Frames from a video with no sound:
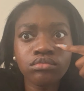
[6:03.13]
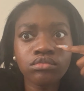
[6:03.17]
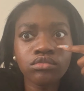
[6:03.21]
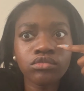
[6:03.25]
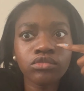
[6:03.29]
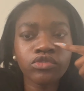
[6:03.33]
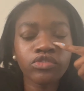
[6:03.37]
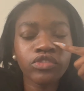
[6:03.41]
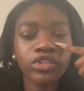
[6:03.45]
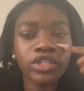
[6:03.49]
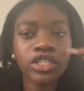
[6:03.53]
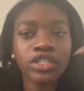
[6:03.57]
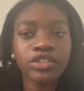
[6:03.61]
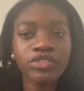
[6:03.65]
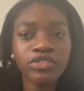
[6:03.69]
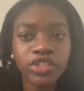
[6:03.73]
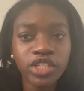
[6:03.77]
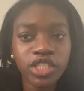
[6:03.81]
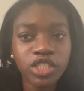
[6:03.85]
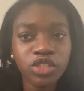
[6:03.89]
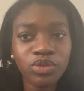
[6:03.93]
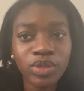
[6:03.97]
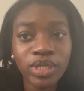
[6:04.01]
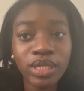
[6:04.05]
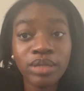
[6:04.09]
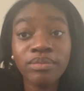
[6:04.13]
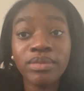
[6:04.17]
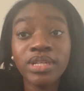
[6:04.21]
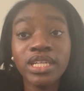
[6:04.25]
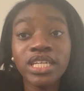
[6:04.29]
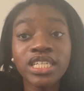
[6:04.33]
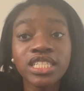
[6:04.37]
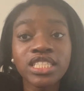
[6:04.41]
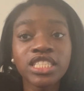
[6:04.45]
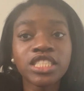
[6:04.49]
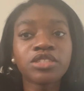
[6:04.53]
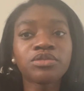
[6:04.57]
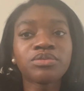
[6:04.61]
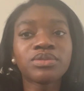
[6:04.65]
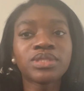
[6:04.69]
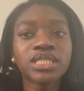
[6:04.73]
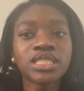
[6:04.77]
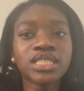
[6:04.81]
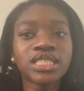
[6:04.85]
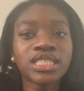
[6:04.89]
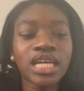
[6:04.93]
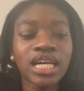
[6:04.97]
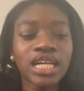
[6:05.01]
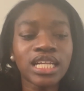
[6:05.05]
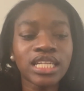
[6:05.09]
for the first 20 minutes she was
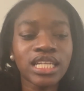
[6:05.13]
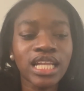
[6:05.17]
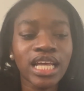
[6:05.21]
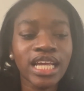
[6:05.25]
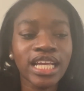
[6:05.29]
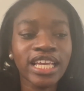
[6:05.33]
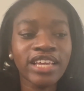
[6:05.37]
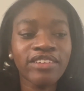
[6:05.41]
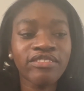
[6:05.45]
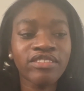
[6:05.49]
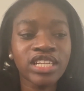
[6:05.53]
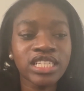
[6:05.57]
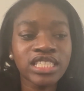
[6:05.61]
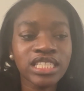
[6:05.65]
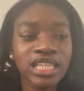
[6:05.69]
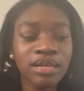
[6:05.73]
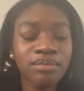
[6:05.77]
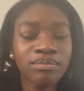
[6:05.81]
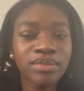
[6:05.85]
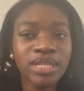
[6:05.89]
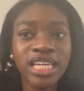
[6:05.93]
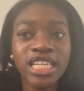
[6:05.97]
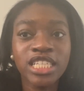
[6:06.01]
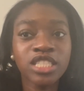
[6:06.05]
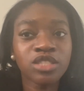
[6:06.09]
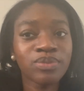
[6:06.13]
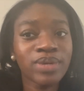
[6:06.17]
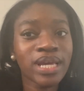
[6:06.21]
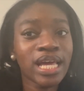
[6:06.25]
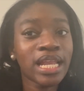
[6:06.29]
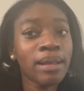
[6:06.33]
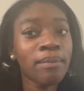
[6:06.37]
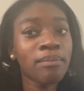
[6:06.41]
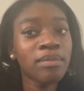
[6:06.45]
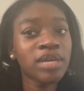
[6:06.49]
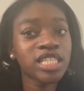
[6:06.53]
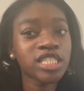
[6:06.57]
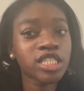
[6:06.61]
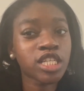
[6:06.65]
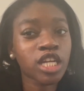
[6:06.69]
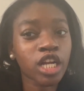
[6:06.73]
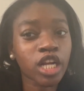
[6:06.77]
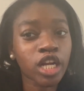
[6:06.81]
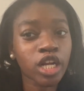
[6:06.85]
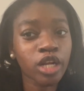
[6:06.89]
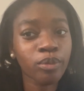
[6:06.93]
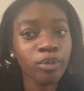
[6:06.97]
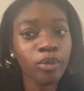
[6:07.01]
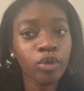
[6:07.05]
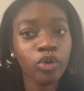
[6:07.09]
just telling, like, giving us updates. We had a
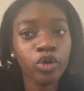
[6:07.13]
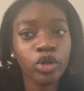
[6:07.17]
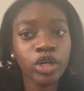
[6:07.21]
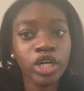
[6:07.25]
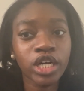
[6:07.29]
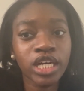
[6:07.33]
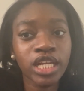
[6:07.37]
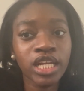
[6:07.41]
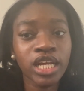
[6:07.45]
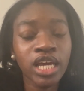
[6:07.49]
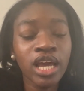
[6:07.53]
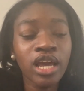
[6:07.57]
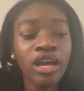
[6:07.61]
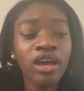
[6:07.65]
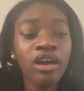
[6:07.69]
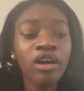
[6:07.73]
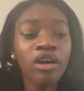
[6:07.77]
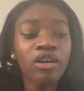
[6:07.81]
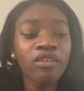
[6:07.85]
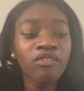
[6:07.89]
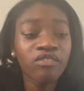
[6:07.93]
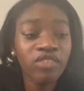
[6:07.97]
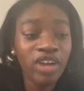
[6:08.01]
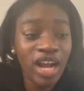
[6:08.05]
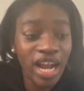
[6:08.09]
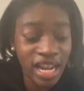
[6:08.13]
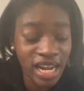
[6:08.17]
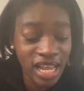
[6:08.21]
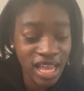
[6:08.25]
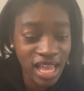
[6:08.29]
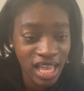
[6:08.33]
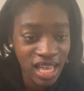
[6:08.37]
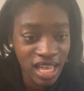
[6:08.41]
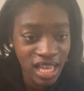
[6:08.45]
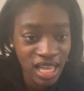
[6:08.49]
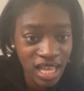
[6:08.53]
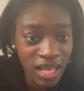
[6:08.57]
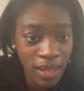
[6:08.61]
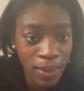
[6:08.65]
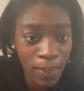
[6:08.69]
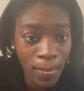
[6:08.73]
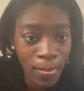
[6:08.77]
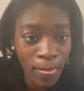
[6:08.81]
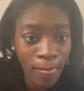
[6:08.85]
midterm on Friday.